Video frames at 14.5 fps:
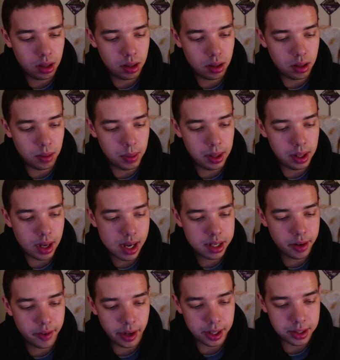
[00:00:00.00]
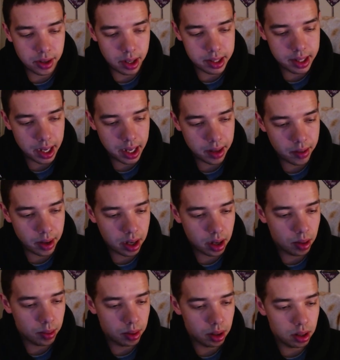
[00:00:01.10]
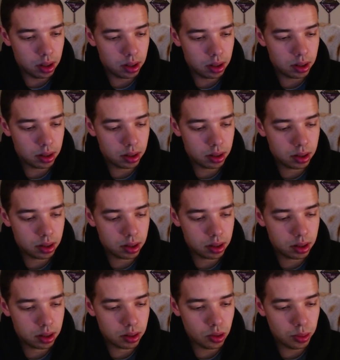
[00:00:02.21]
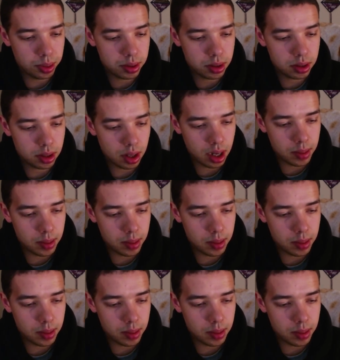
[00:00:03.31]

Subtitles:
It'd be nice if I could start attacking right now, but... Oops, I didn't